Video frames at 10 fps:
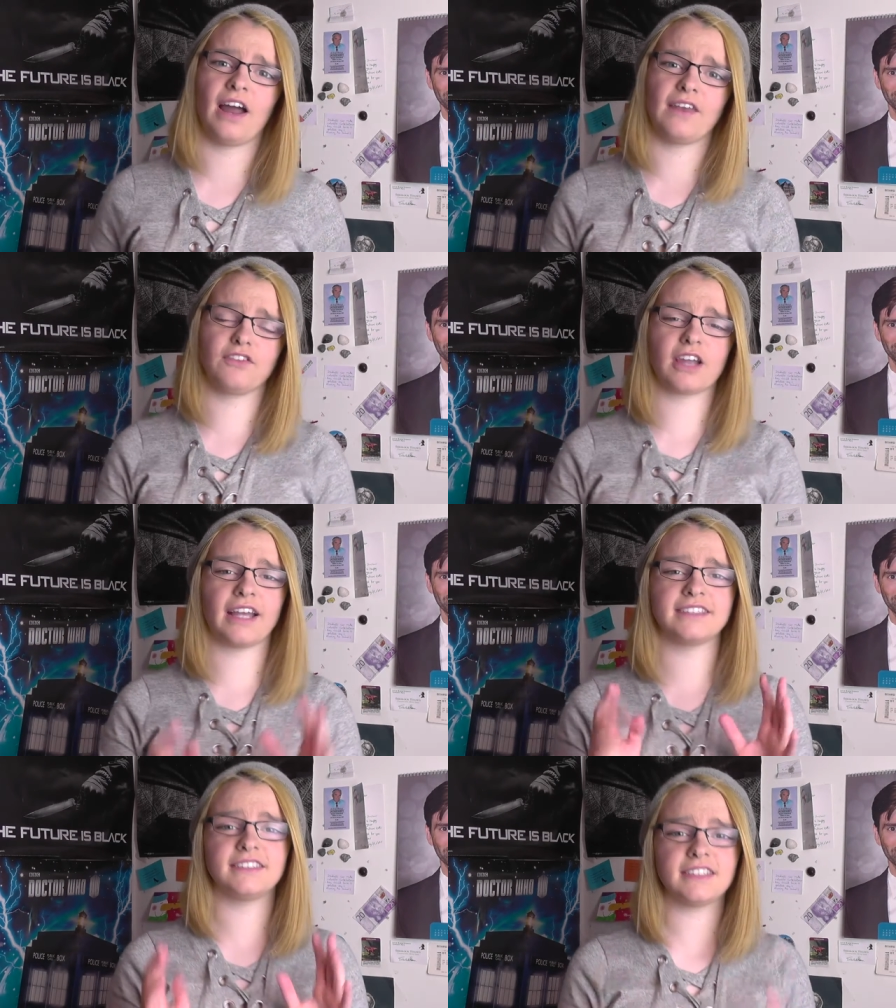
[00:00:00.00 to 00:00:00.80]
And if you
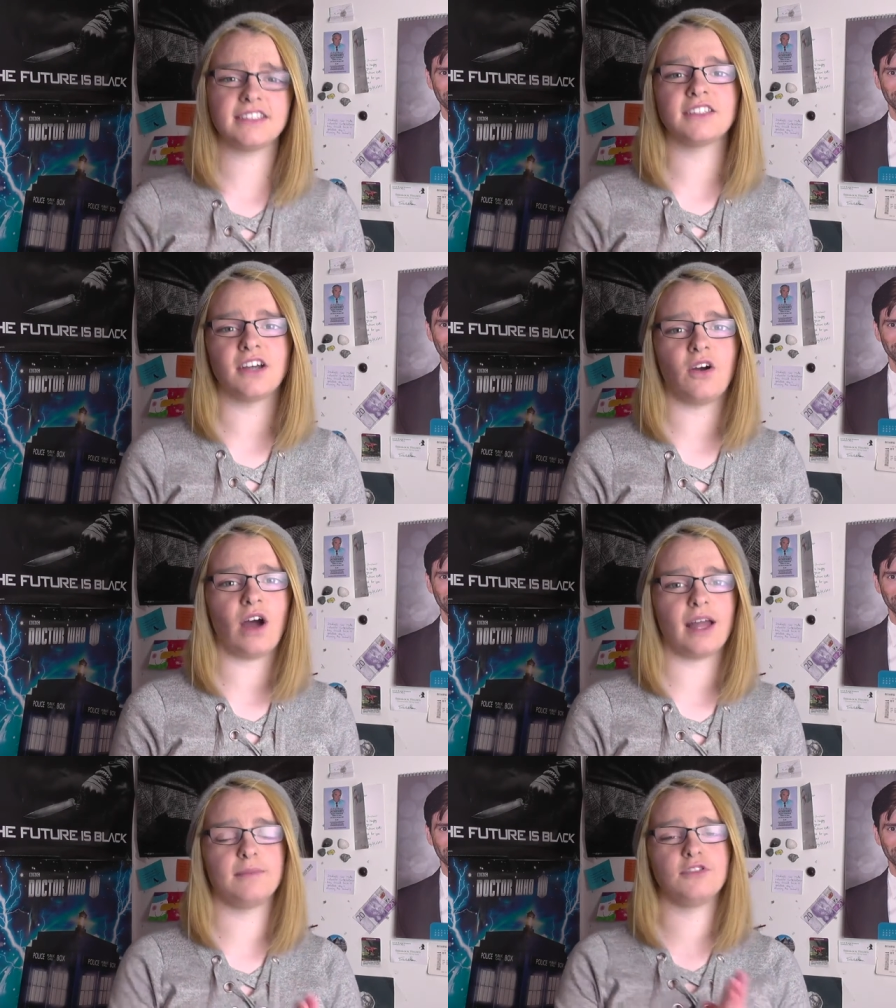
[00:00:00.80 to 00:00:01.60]
guys didn't know,
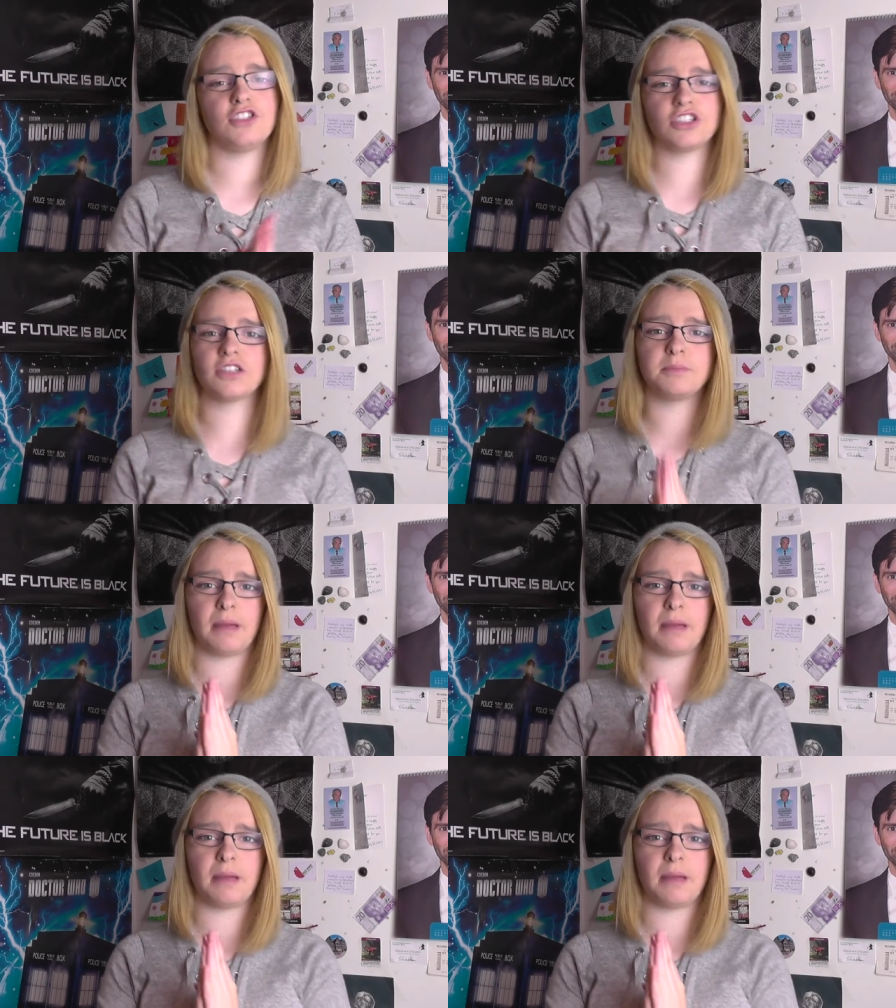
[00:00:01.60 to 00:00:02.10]
I am just